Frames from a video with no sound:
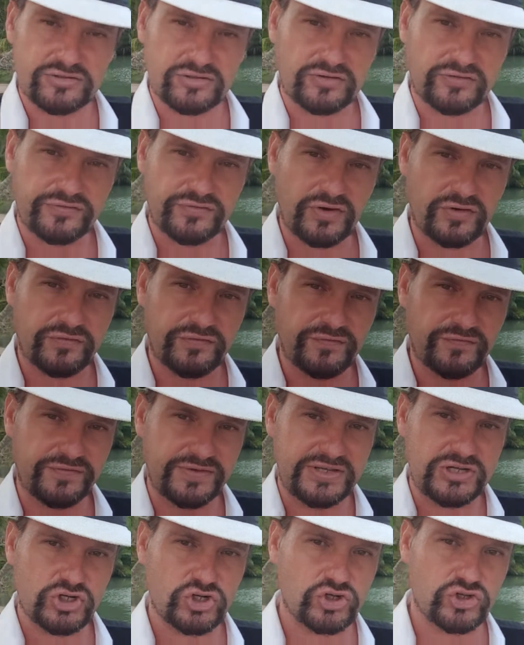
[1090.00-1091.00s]
of
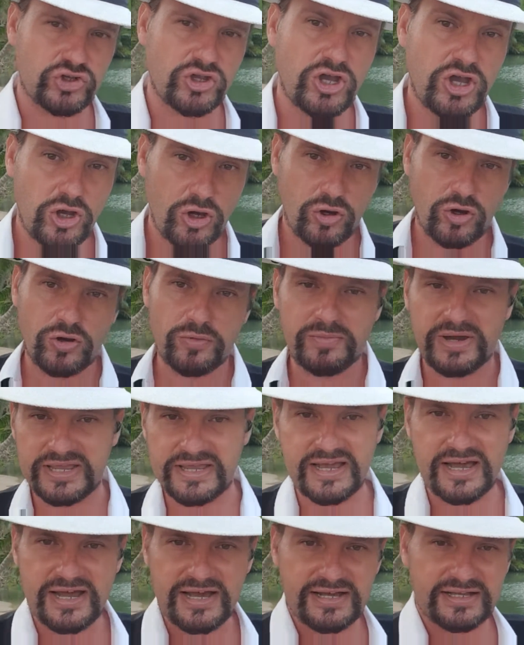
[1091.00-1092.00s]
vision, or my
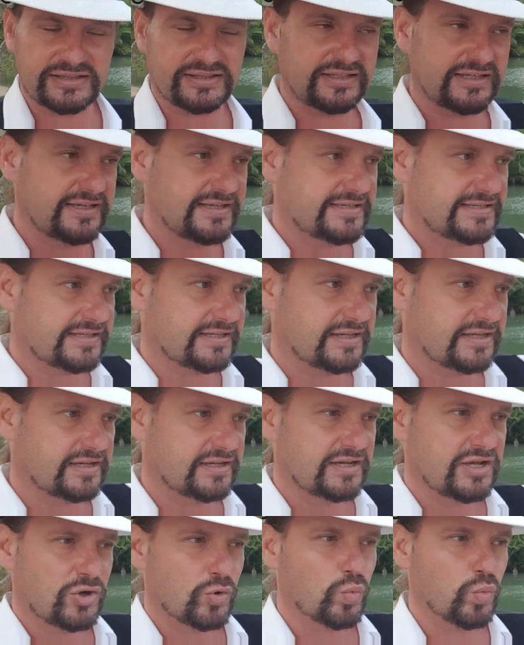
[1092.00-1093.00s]
art is a